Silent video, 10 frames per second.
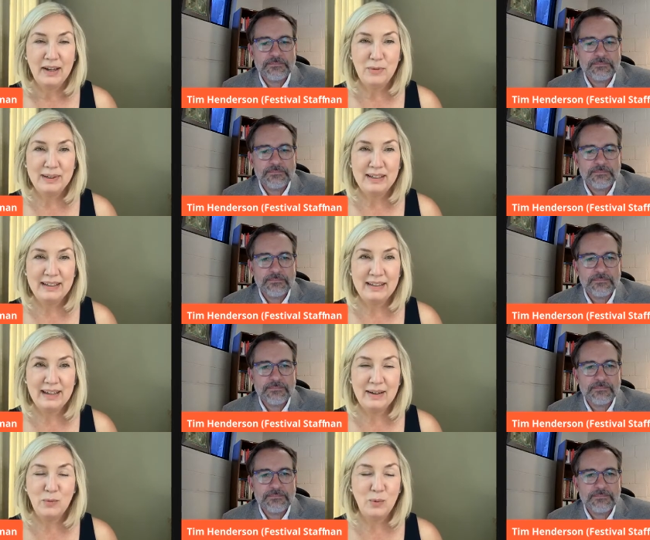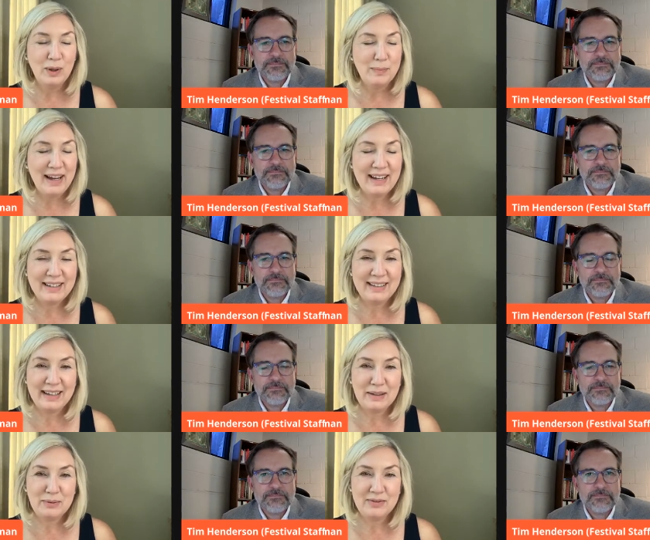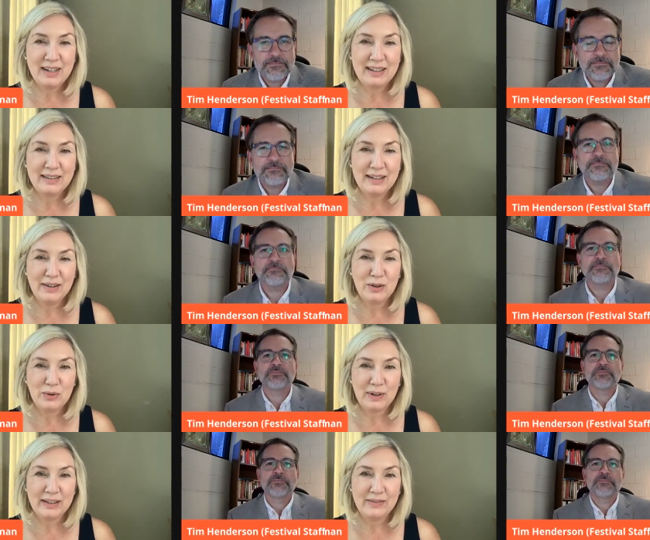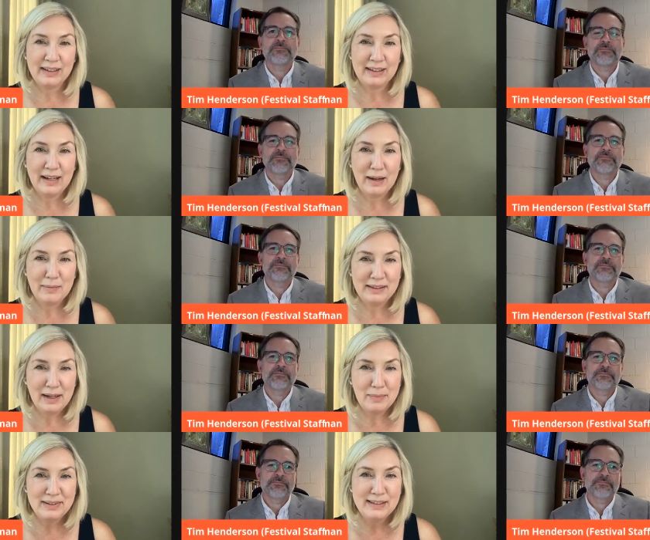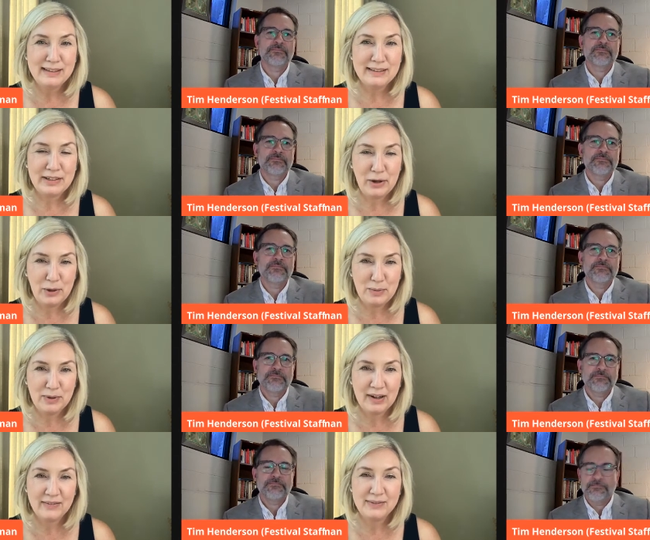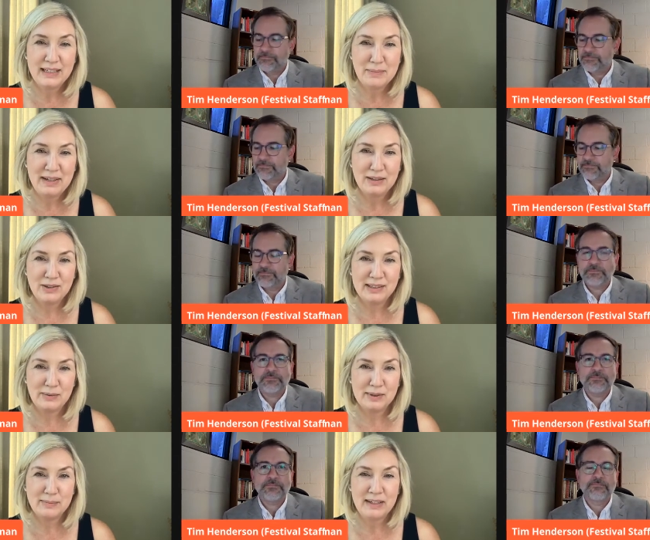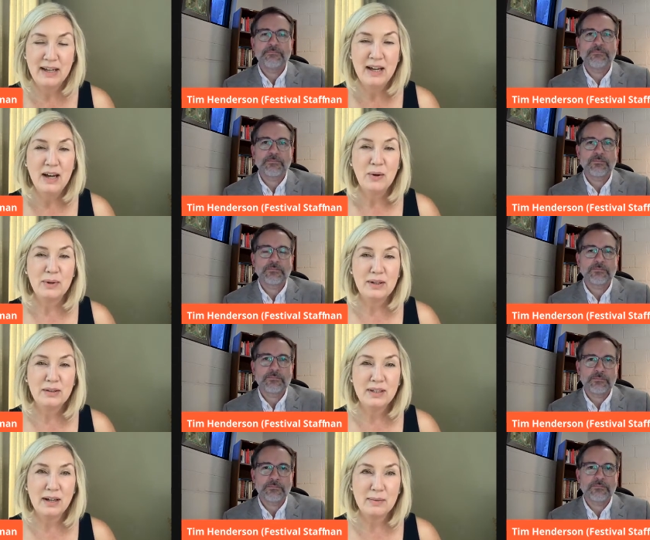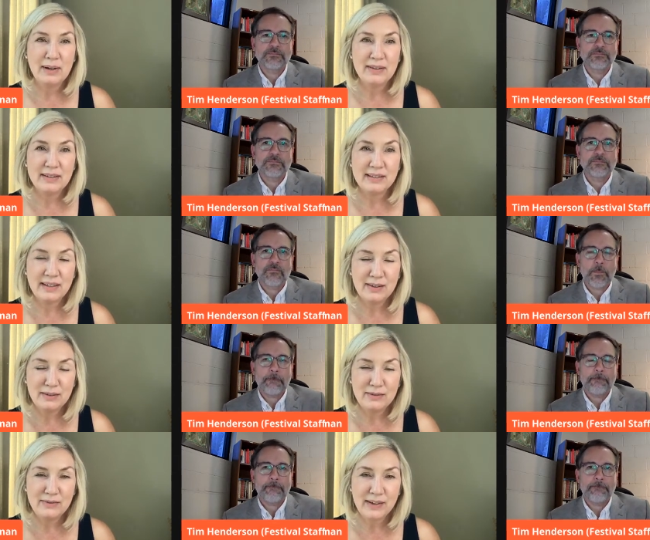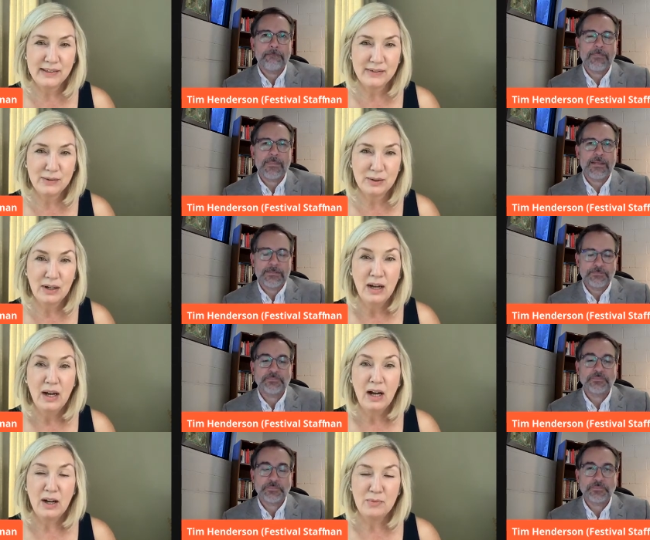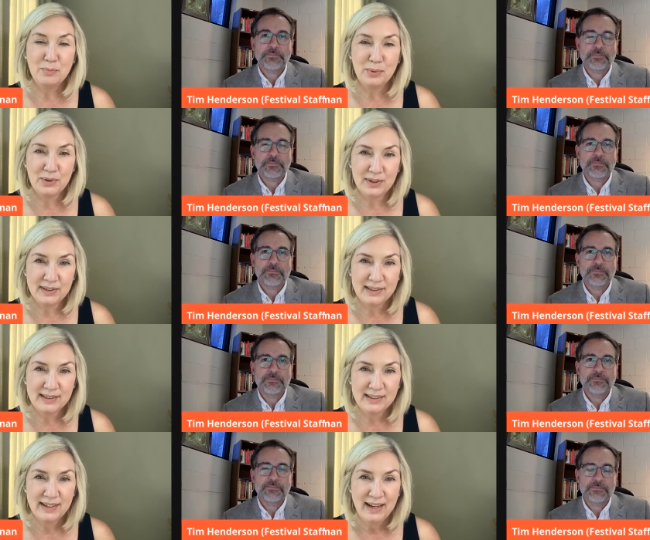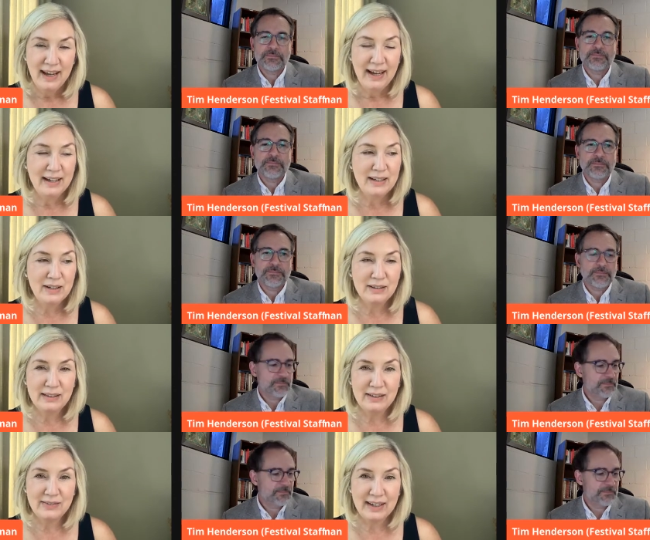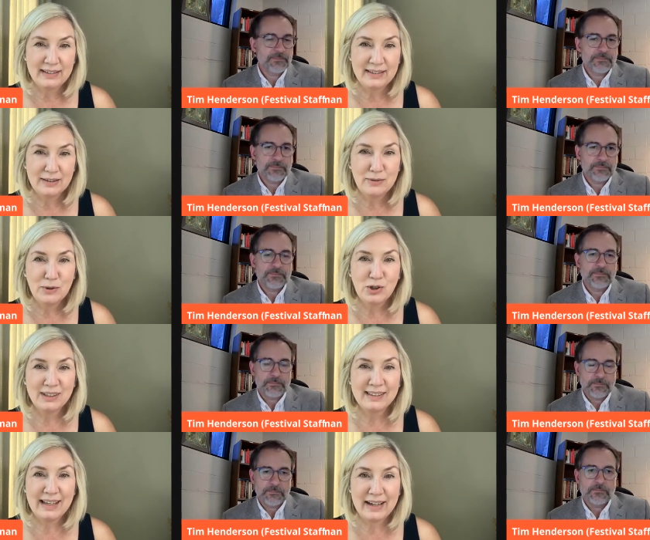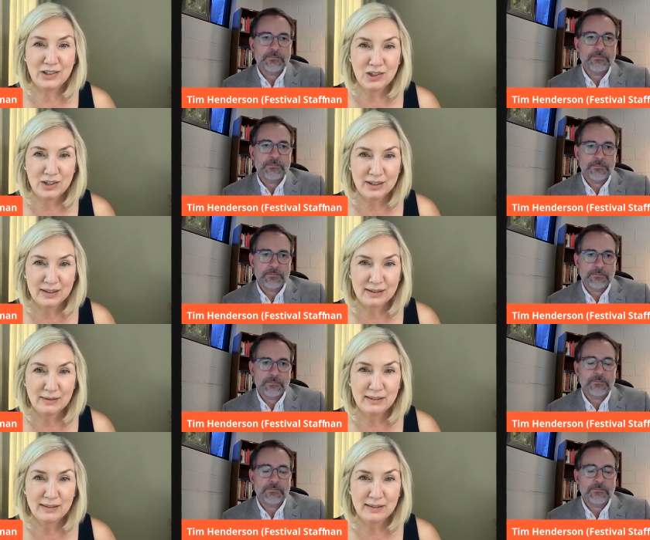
Speaker 1: everybody. We're back again, and we've got another great event coming up in October. Of Tim Henderson with me. We're here to talk about the Southern Festival of Books, a yearly event. Unfortunately, last year,